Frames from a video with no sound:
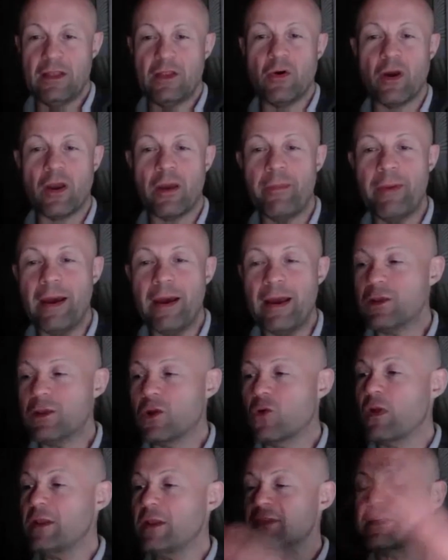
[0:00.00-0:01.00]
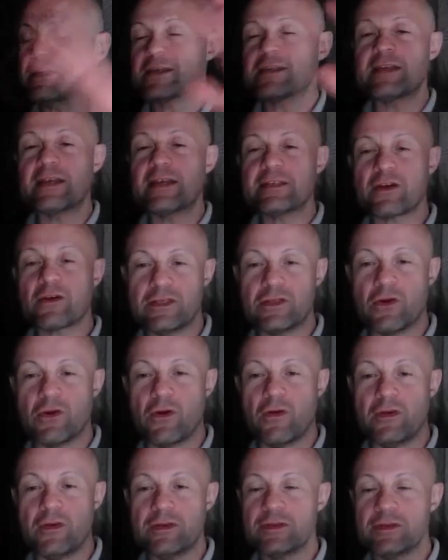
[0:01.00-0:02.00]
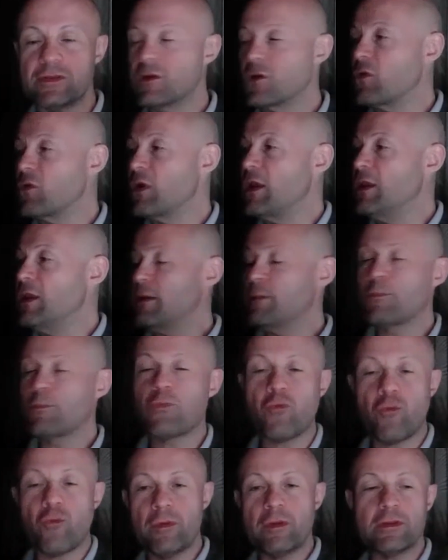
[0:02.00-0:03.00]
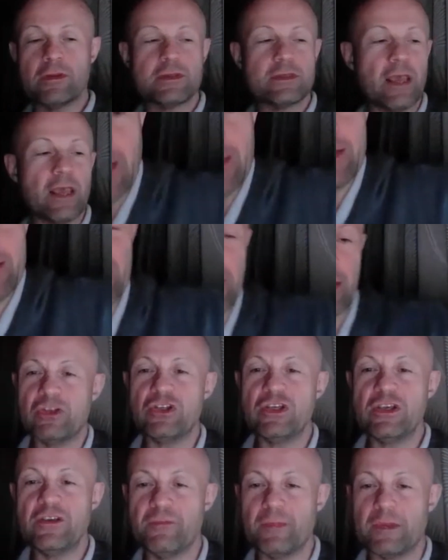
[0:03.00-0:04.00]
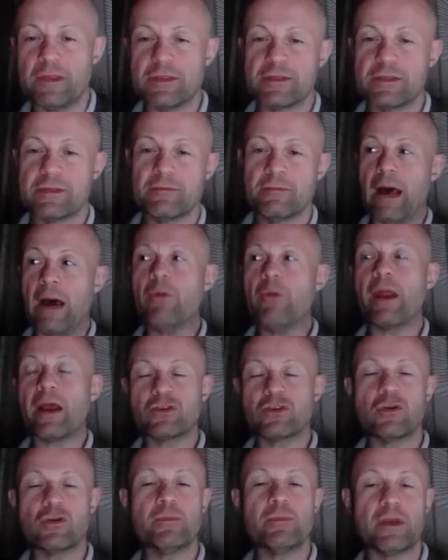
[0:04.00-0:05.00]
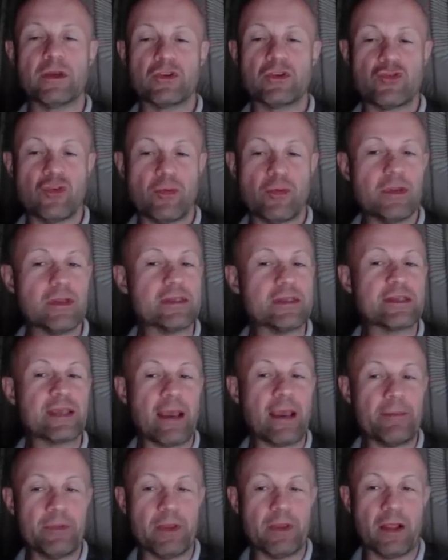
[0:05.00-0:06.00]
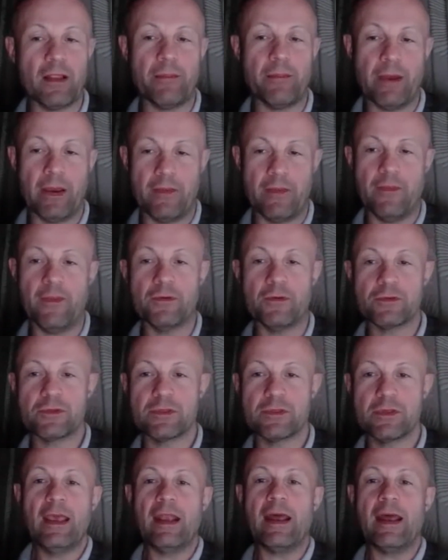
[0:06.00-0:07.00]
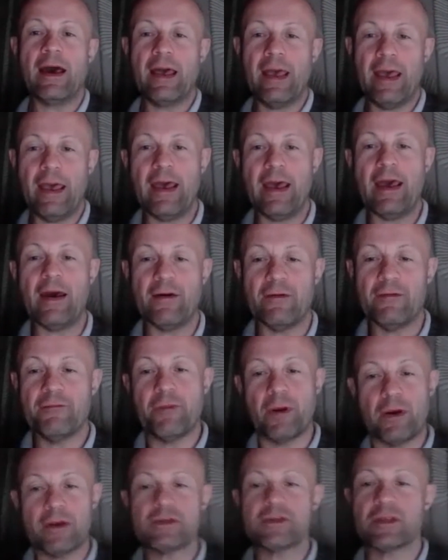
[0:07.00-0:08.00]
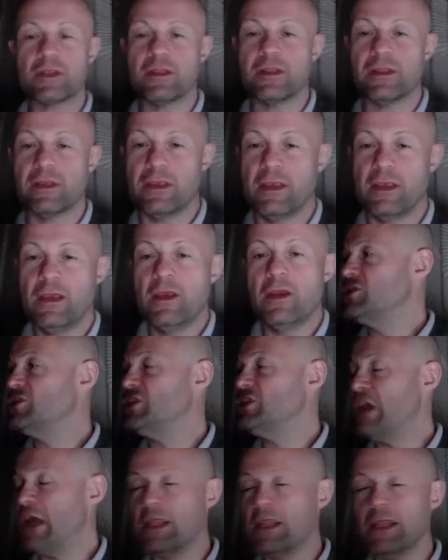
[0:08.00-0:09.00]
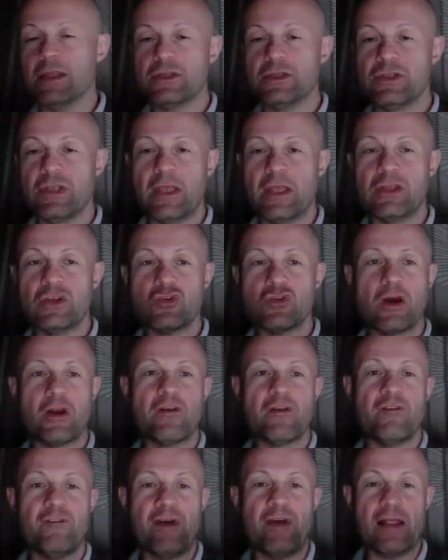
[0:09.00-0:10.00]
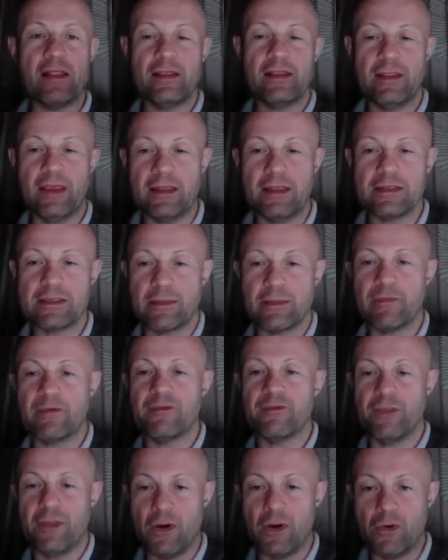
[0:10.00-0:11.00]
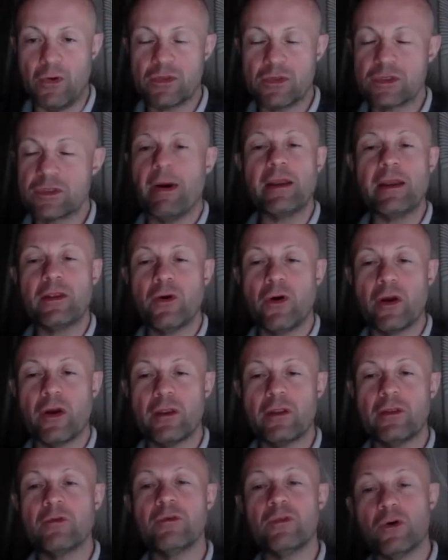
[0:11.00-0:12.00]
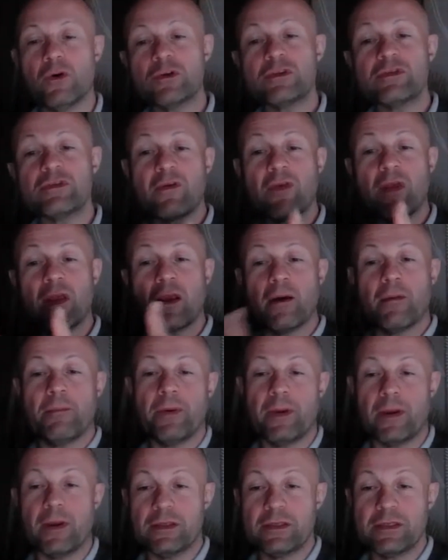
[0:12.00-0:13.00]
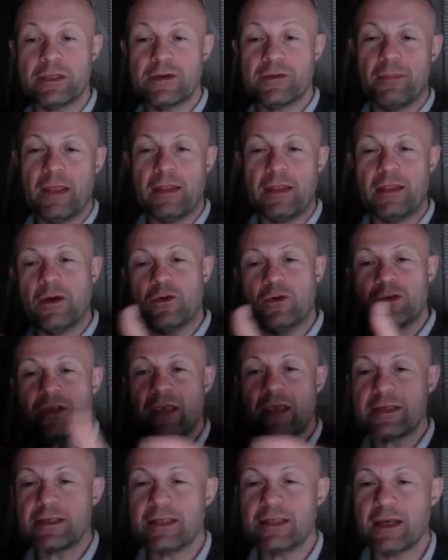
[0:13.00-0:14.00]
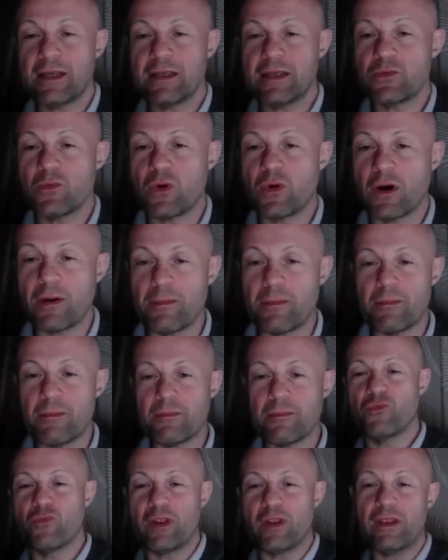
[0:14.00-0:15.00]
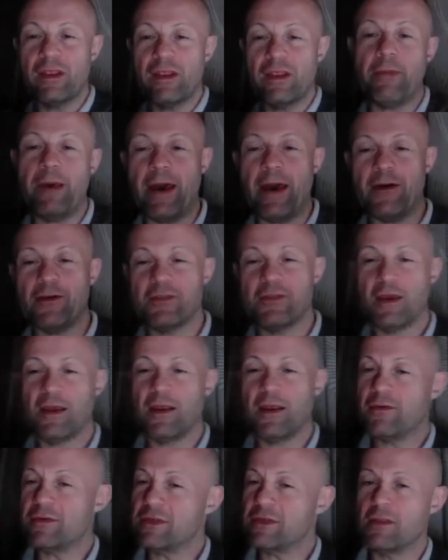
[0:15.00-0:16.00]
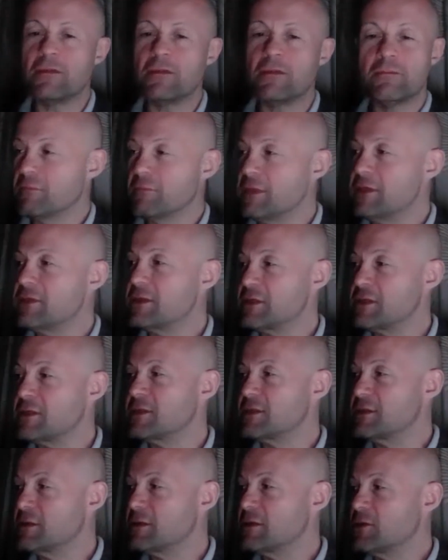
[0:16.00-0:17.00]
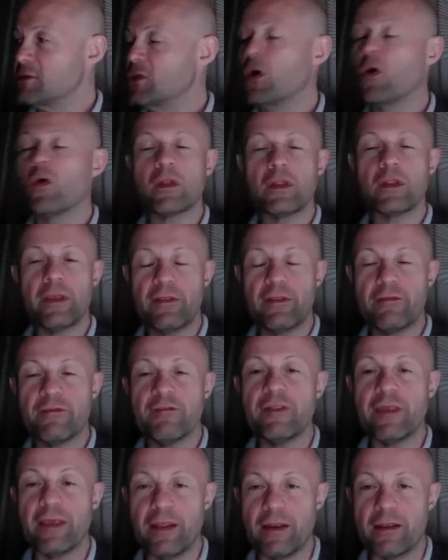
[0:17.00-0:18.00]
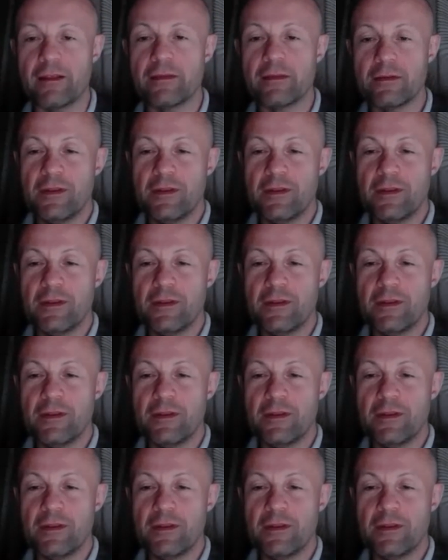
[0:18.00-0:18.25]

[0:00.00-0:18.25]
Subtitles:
they talk about great success stories, great improvements and achievements. I would actually be extremely skeptical about those. And I have personally challenged and try to validate some of those by talking to those very companies that those case studies were written about. And they said, this is totally inflated.